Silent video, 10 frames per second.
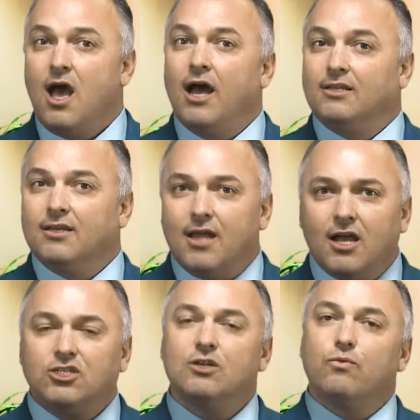A
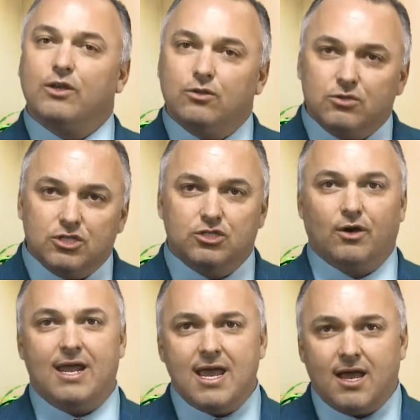deduction reduces your
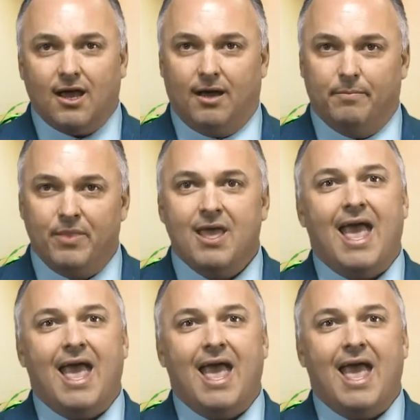income,